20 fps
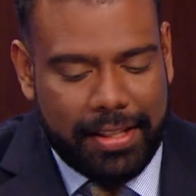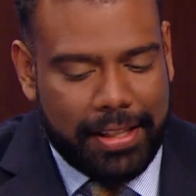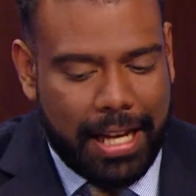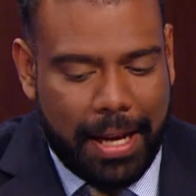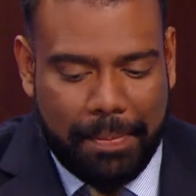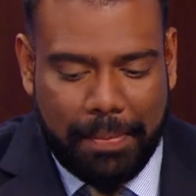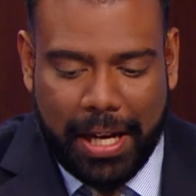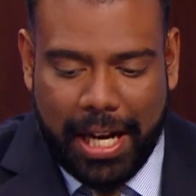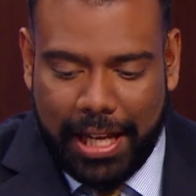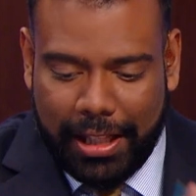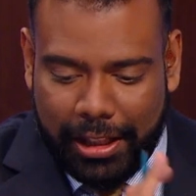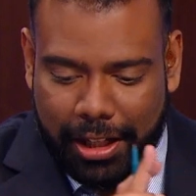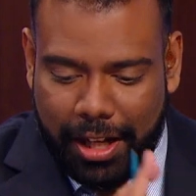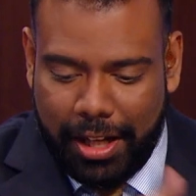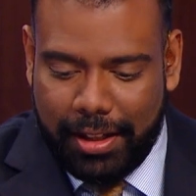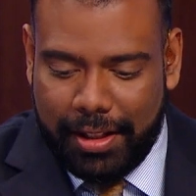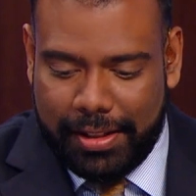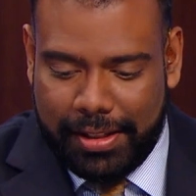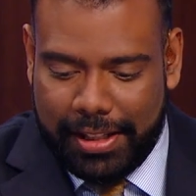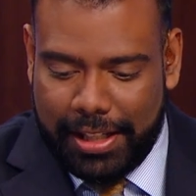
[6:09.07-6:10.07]
to that
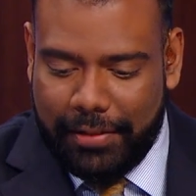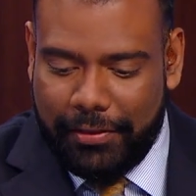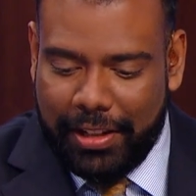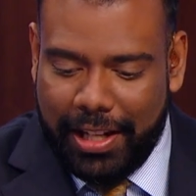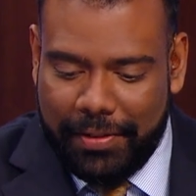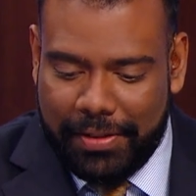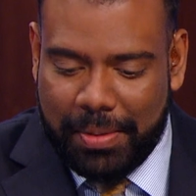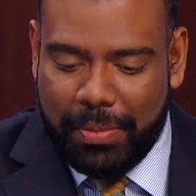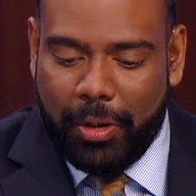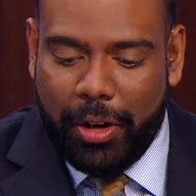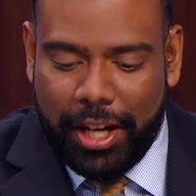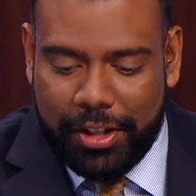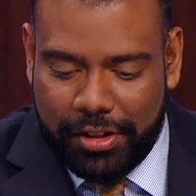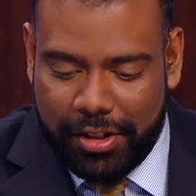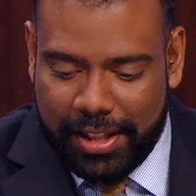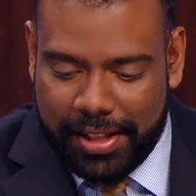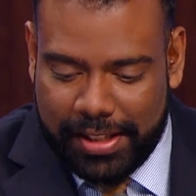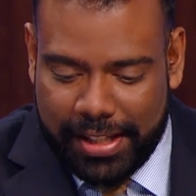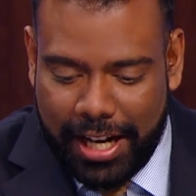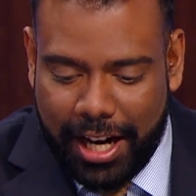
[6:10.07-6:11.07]
bylaw because I definitely have some
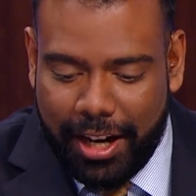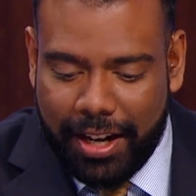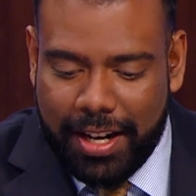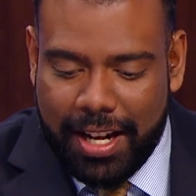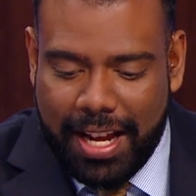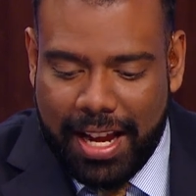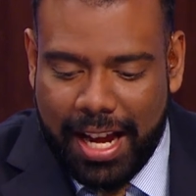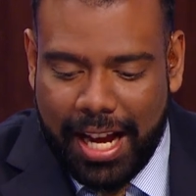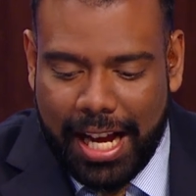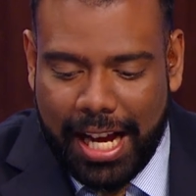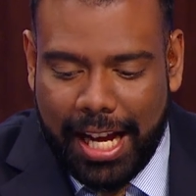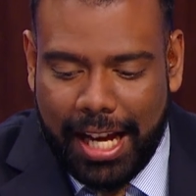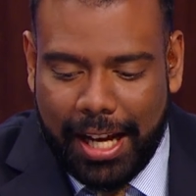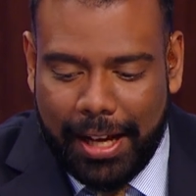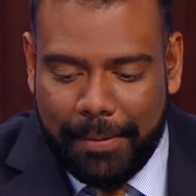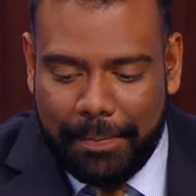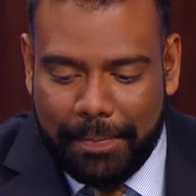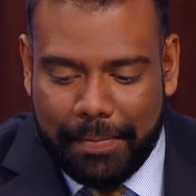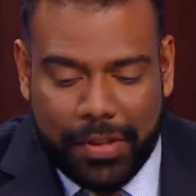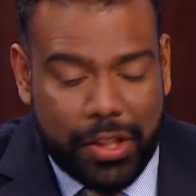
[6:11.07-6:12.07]
questions there.
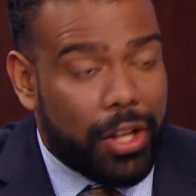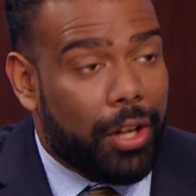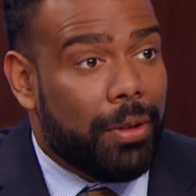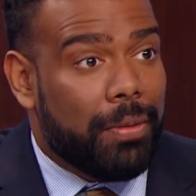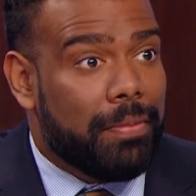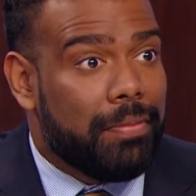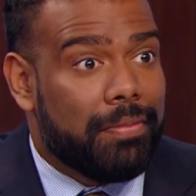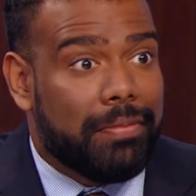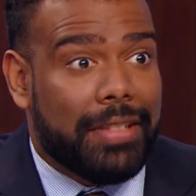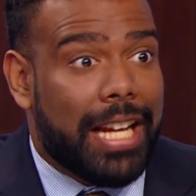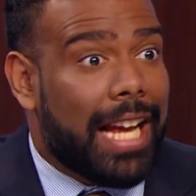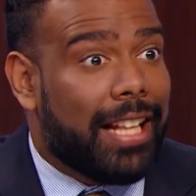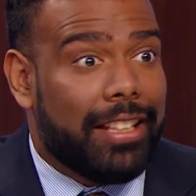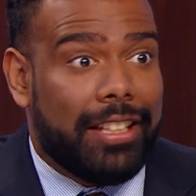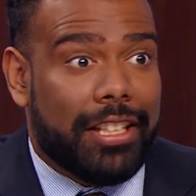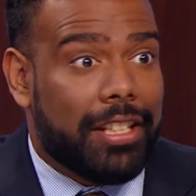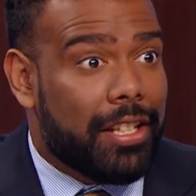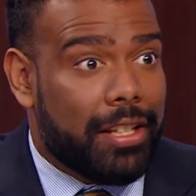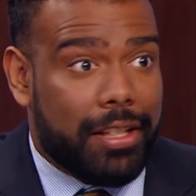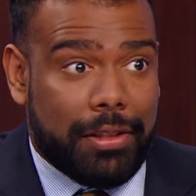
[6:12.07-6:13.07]
Uh, so,
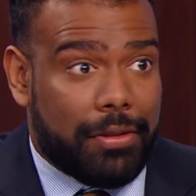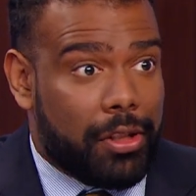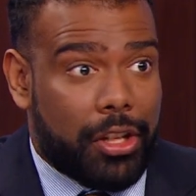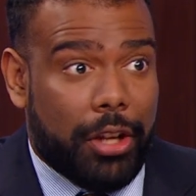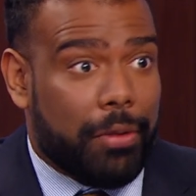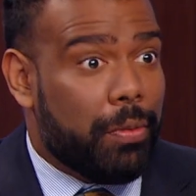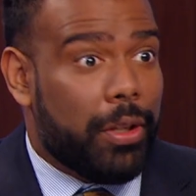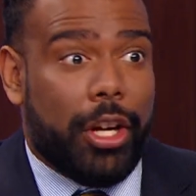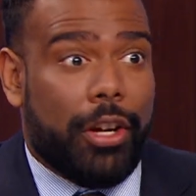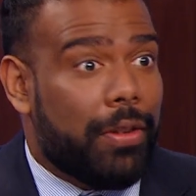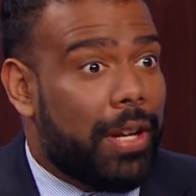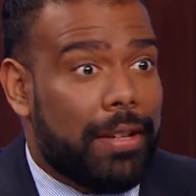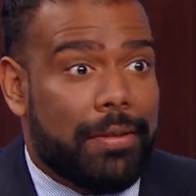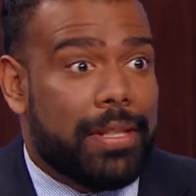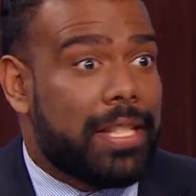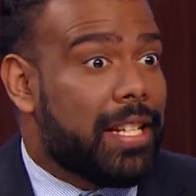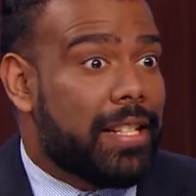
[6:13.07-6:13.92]
Nathalie, it's good. We don't. It